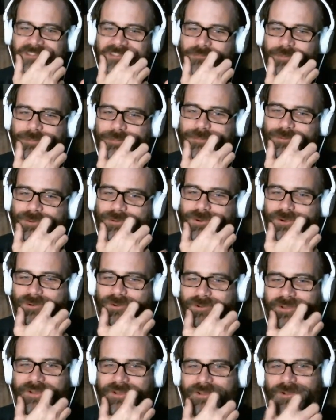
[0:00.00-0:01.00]
people who
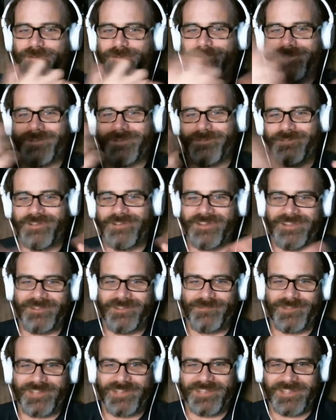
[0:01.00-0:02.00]
already know me already,
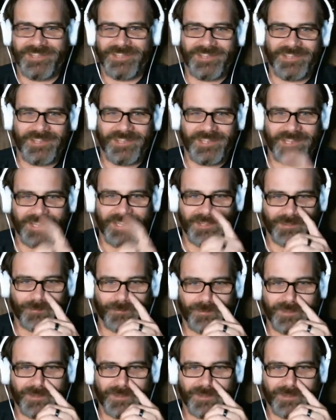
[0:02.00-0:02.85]
but it is what